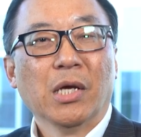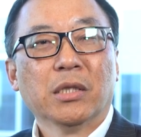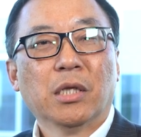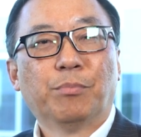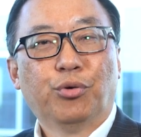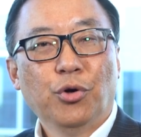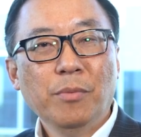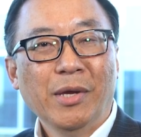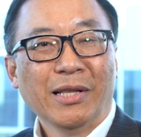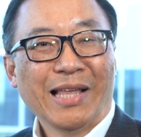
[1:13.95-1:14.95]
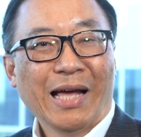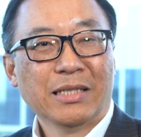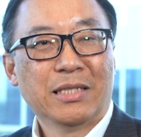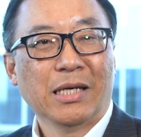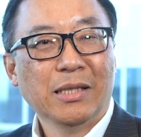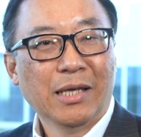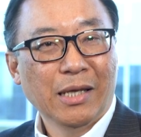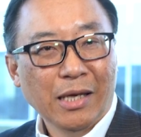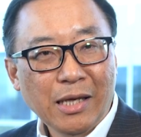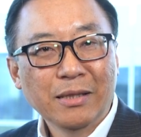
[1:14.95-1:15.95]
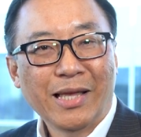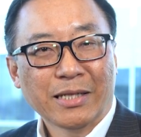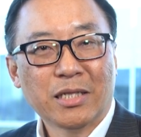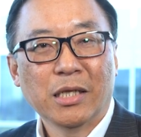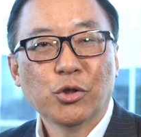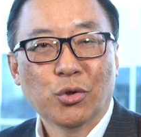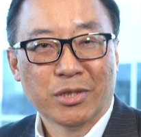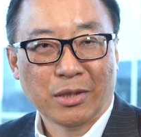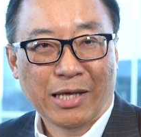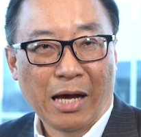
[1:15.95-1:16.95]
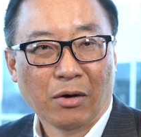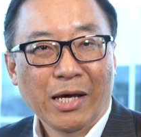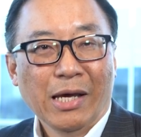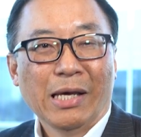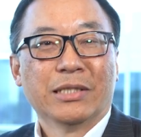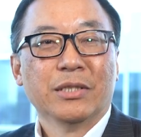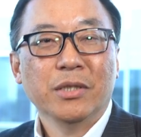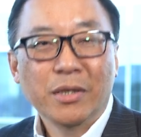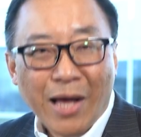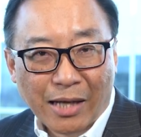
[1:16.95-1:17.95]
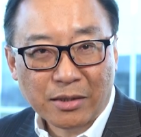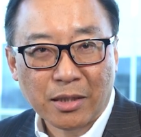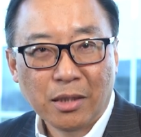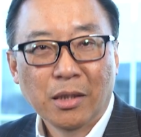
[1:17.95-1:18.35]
the premium that is in the index interest account is not